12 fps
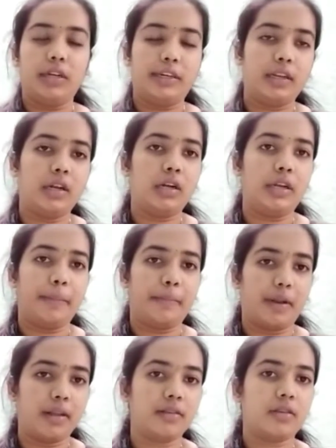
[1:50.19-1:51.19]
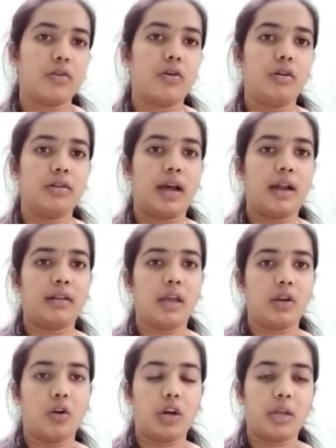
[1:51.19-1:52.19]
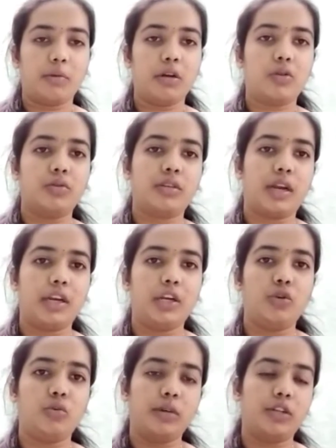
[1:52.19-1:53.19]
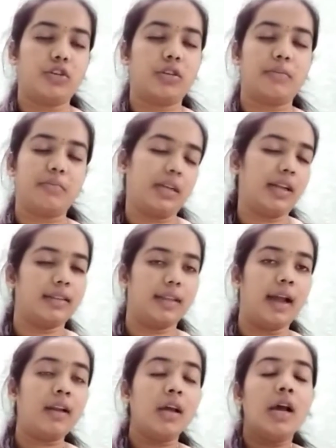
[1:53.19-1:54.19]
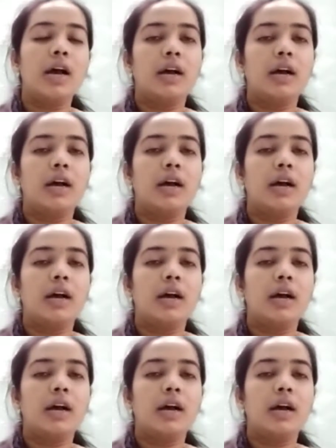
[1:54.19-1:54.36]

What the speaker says: little depressed or that they're not able to study too much or something like that,